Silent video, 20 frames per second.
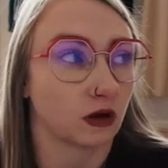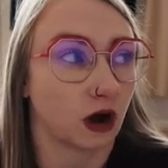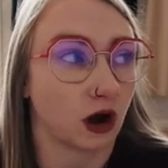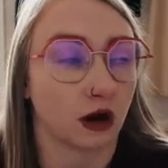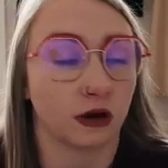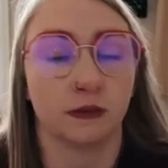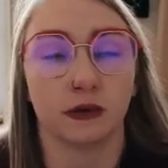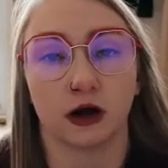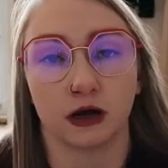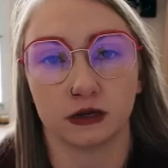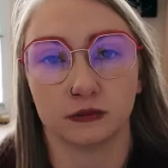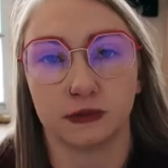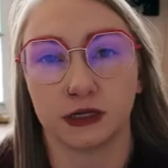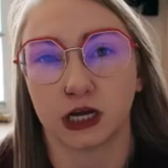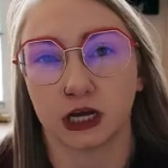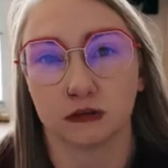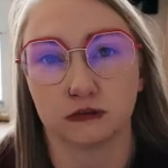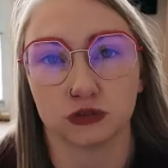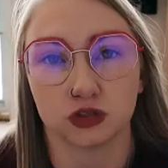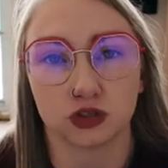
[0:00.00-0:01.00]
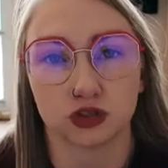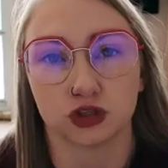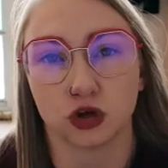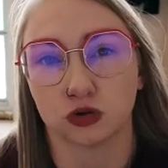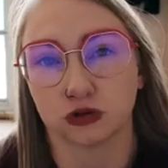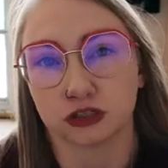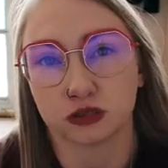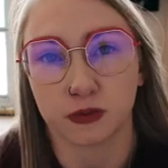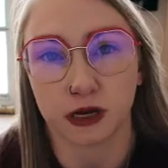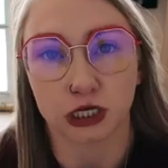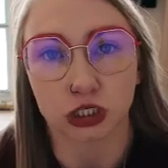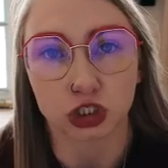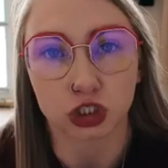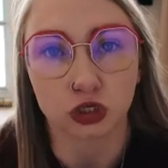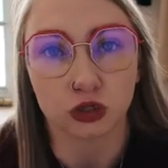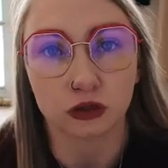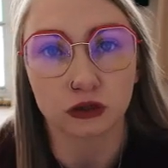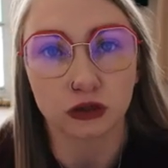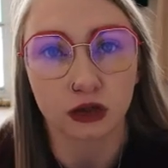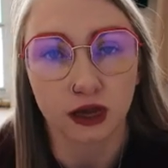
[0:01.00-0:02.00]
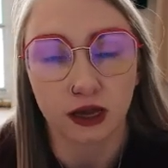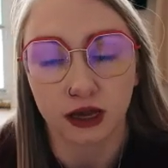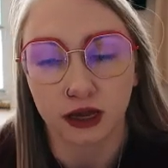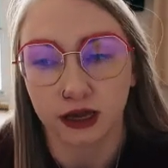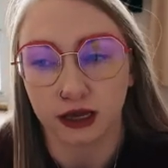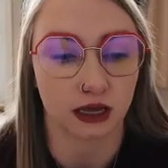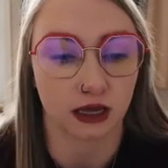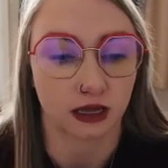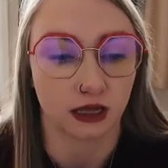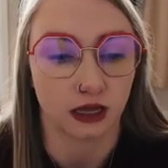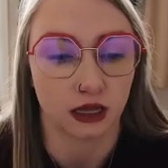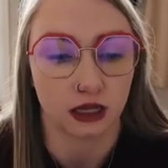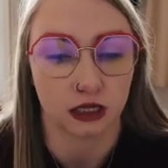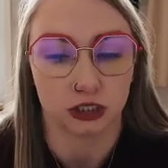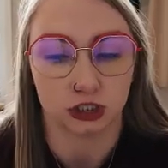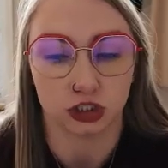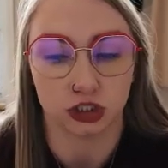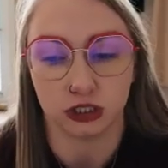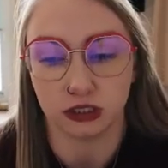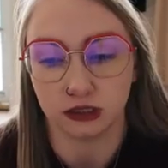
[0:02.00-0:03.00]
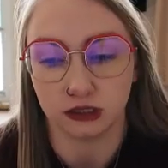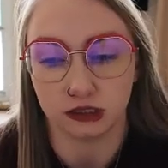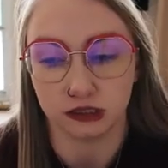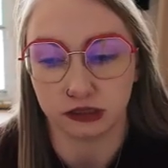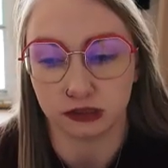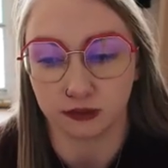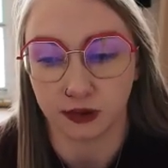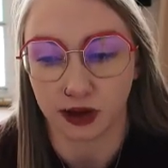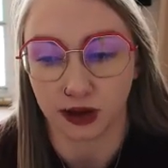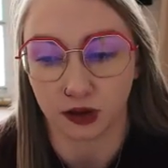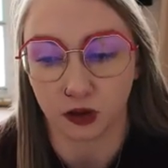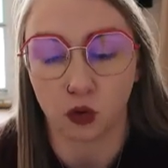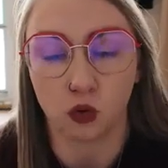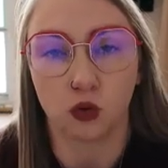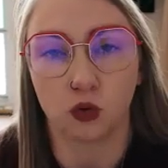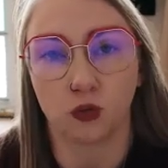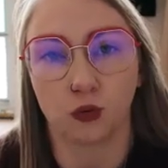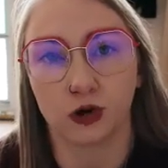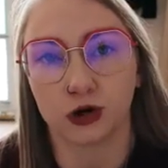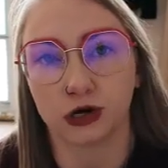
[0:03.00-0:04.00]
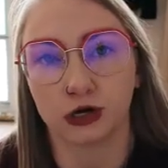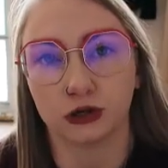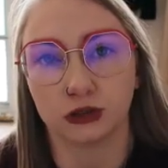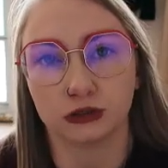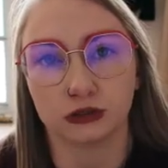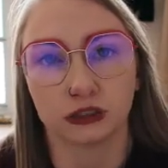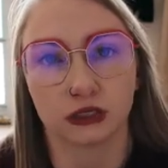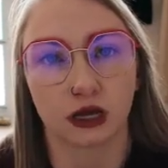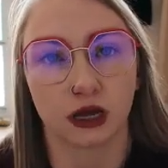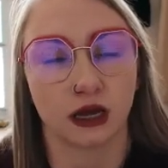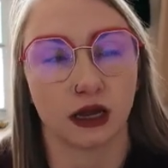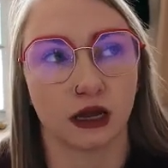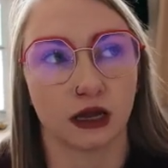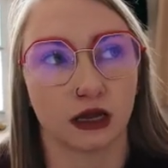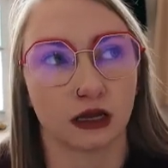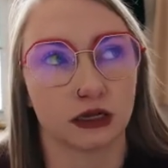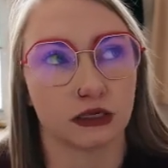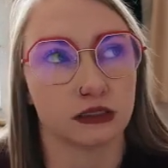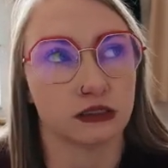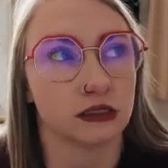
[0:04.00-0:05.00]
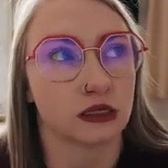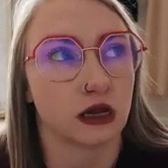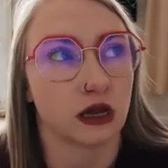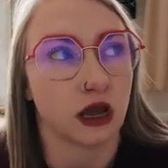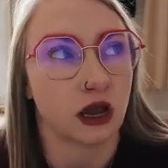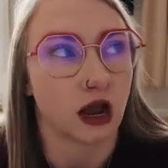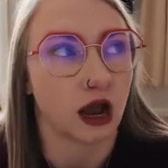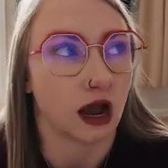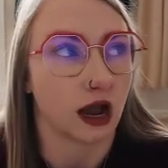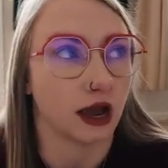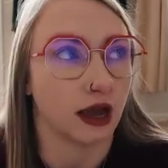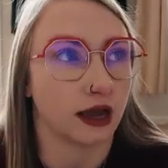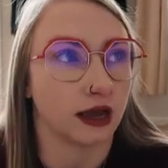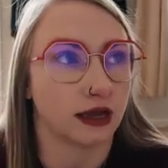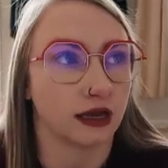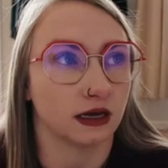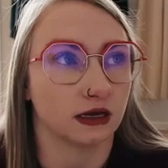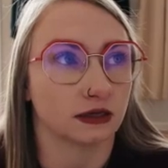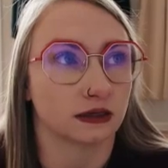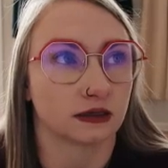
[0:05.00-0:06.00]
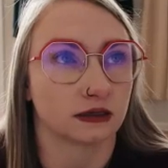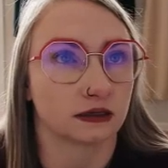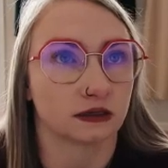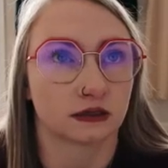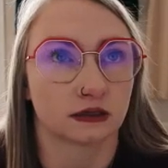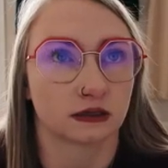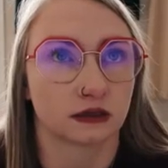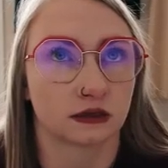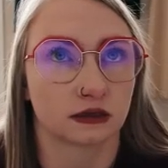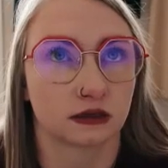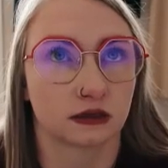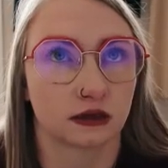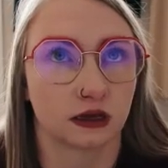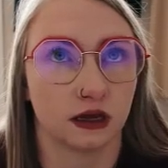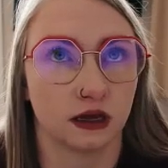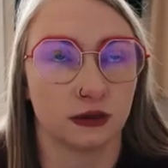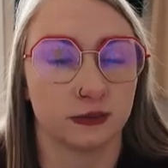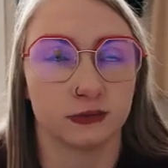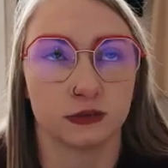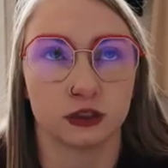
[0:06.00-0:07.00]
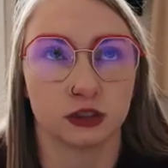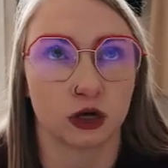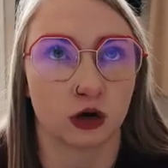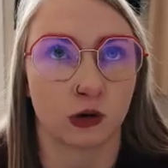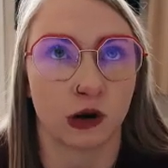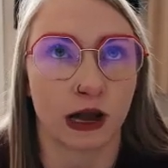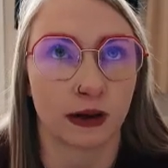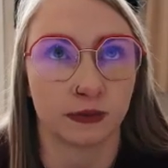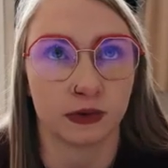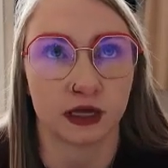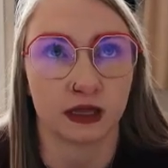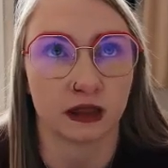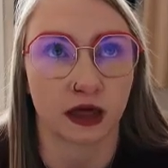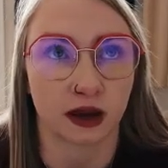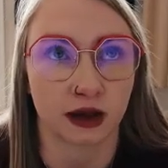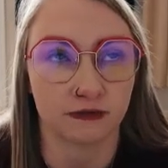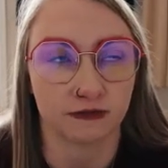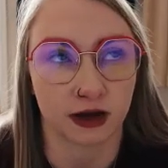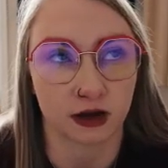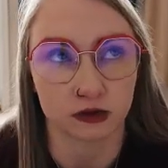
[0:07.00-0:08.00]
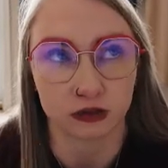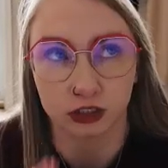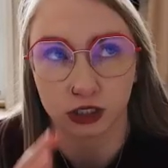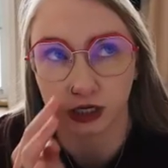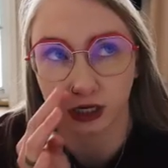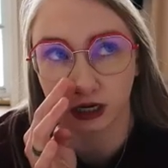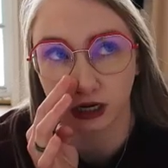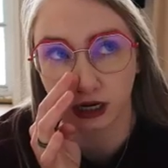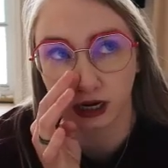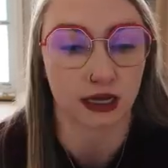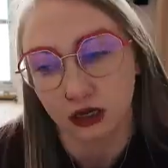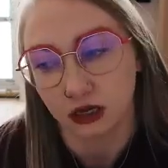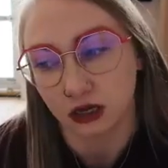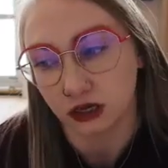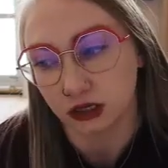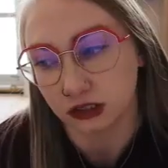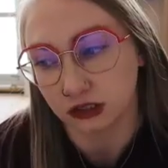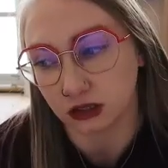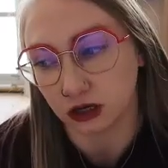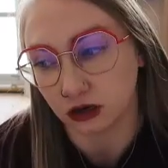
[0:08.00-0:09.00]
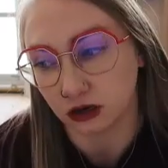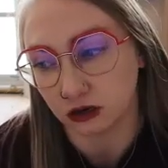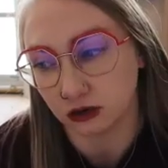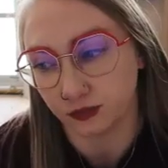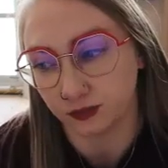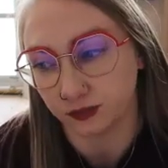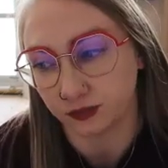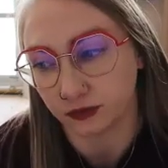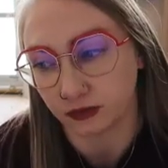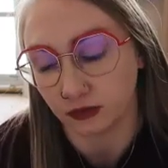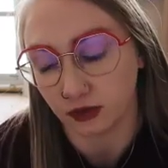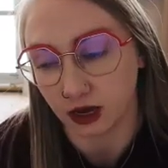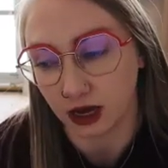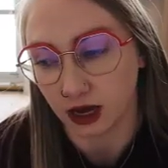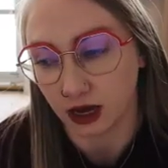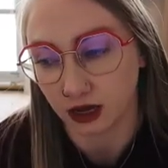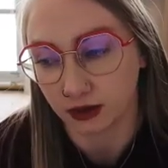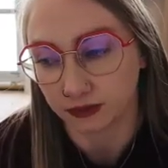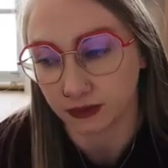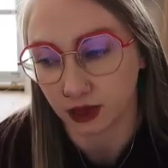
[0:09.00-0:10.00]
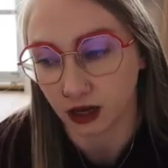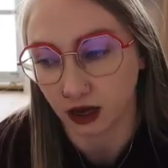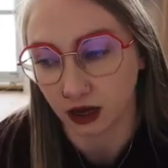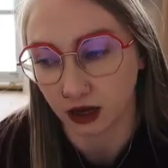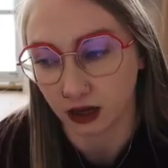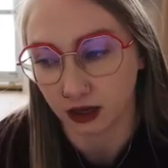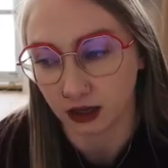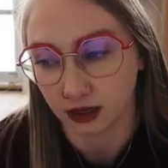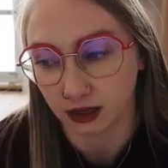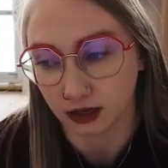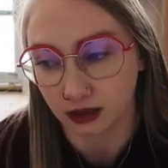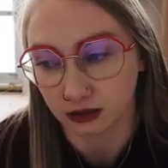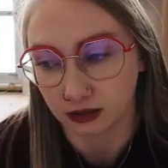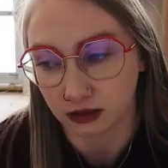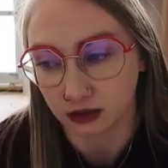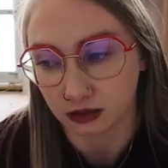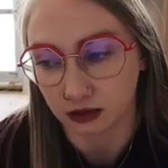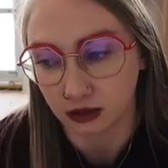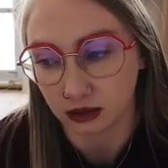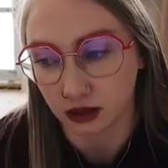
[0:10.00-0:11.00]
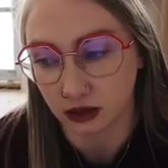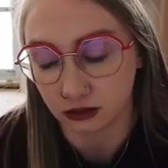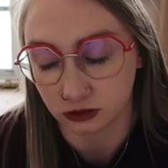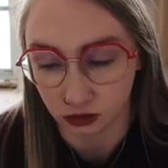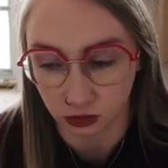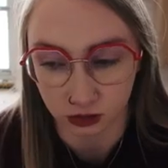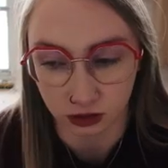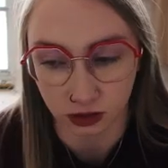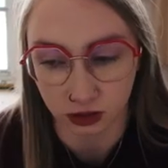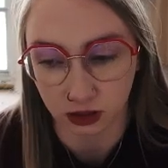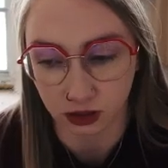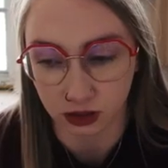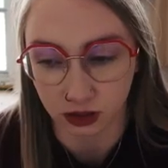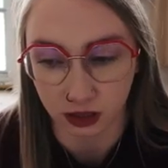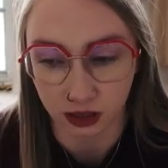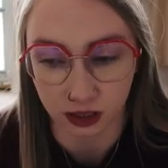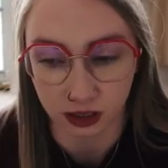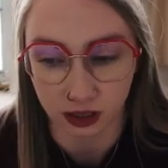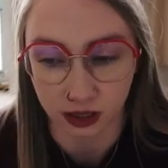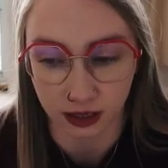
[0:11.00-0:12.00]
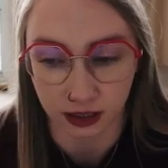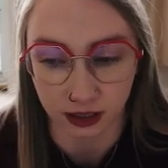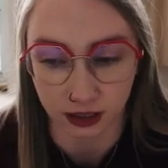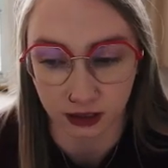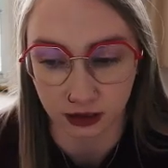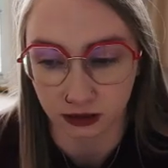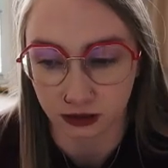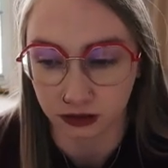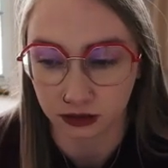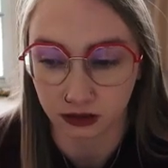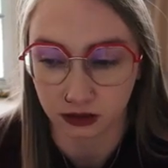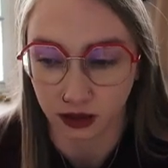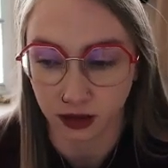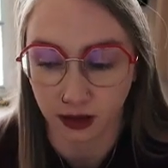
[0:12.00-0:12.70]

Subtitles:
our bond becomes so special. Like, she is my whole world, and I am so happy that I found her. So yeah, I adore her, and